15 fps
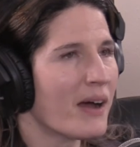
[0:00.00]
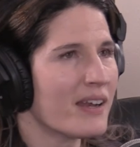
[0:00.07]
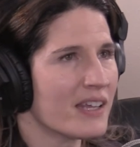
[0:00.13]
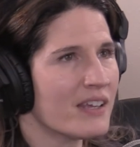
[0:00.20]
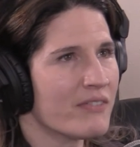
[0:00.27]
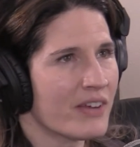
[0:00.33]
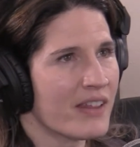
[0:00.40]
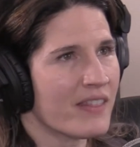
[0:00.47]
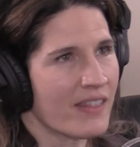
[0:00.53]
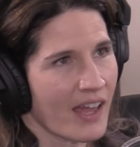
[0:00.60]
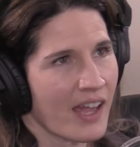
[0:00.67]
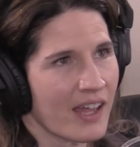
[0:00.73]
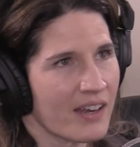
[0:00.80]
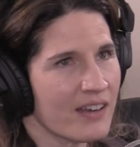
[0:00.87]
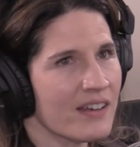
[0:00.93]
But even
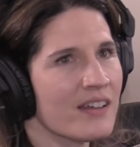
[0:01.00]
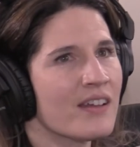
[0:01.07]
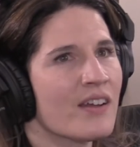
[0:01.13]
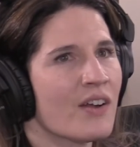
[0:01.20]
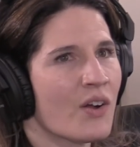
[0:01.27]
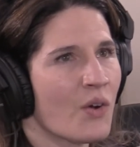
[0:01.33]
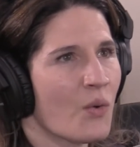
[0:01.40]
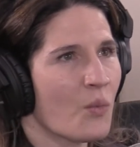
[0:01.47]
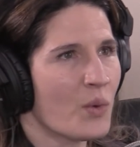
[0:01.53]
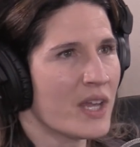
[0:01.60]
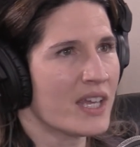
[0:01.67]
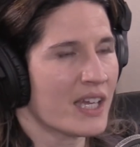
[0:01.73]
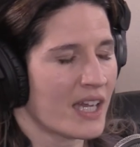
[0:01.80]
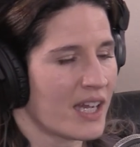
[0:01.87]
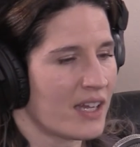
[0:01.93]
then,
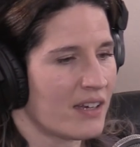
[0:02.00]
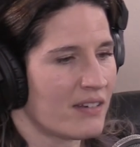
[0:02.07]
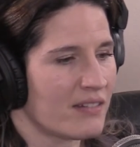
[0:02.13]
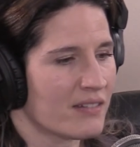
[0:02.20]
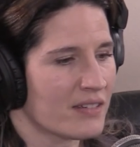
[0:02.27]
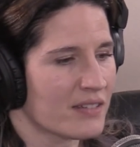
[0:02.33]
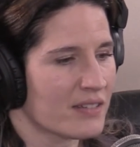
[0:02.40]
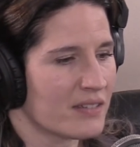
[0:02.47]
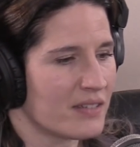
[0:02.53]
we can